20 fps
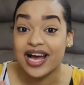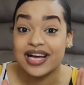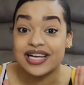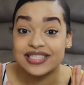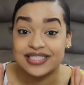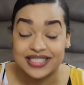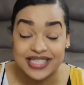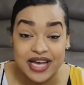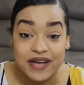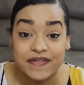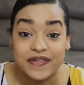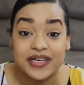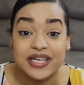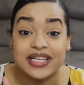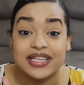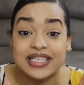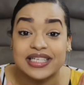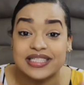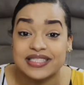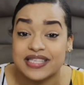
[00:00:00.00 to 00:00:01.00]

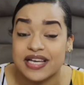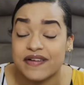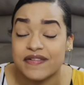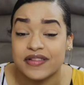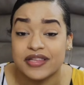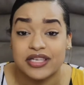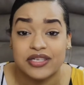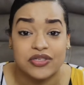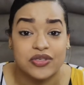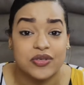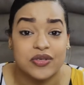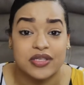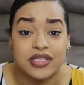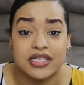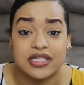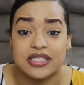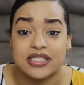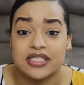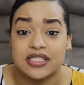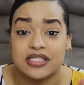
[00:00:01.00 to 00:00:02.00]
definitely do
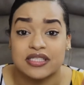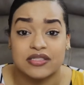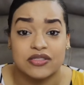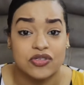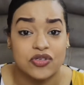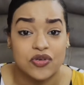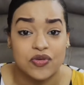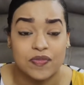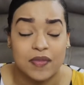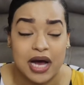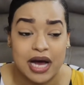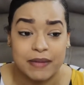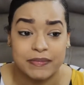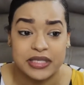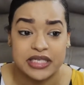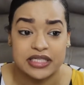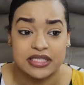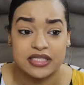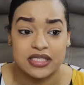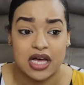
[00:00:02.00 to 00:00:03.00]
this, new
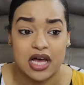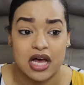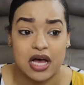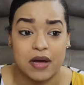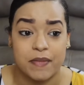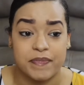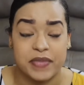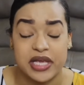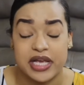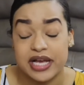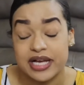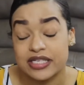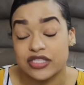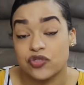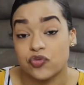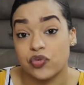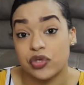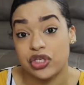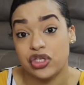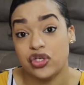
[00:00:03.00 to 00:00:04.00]
mommies, because
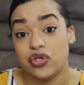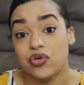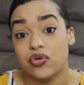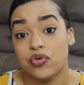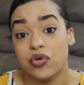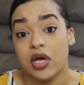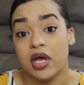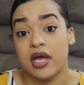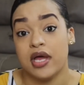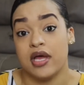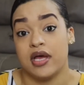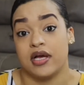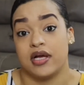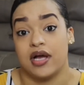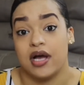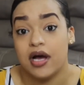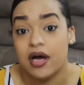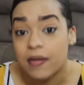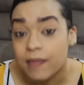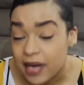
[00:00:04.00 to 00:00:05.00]
when you
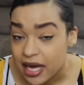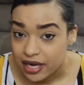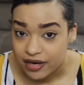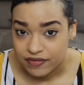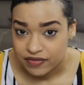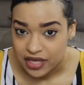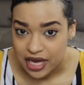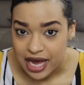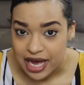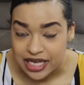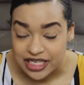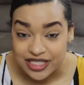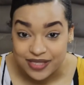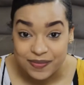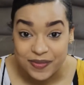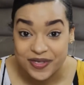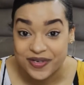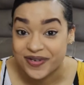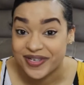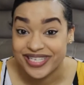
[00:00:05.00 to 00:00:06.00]
come out of the
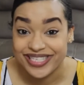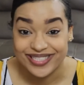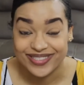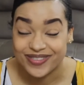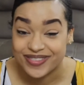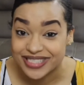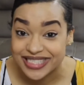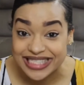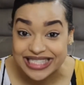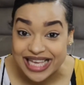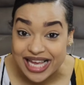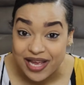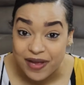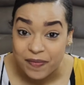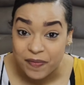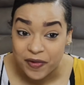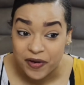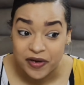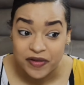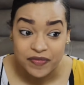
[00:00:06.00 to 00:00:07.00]
hospital and you just
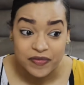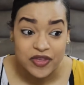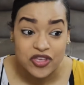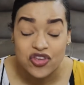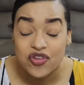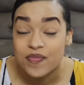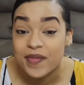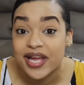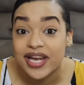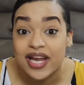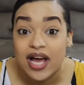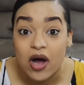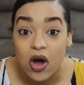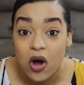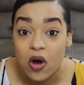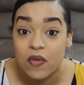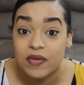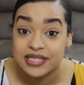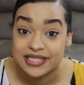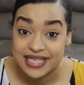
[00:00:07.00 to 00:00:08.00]
gave birth, you may not
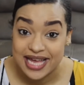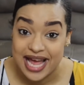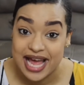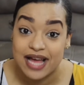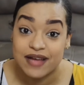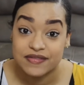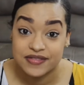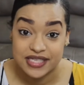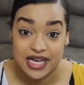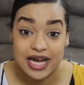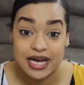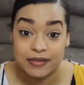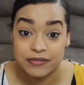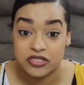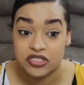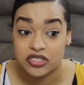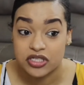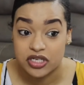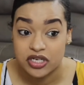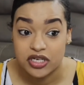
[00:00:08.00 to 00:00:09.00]
always have time
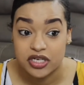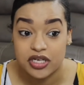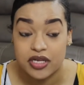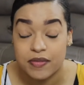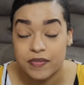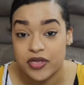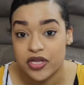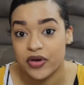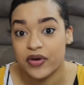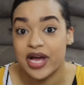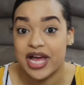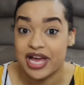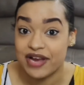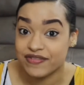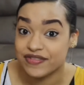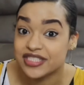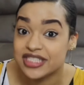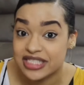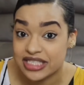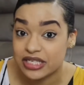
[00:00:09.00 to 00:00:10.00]
to cook a meal
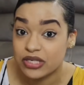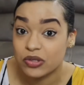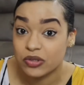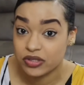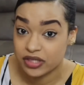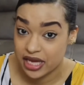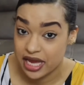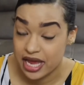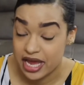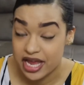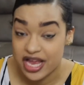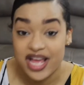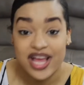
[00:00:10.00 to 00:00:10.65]
every single day.